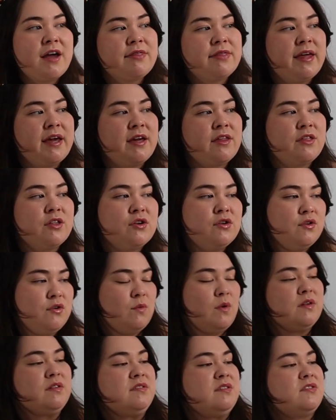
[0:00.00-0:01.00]
and like the
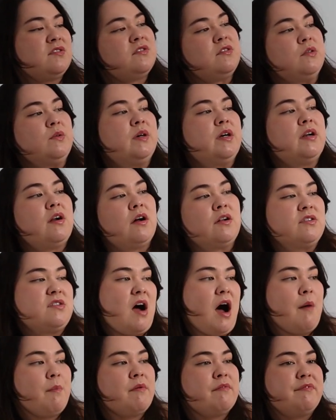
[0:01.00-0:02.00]
nuances to it on
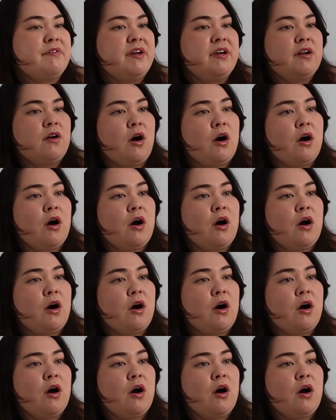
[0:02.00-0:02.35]
top of it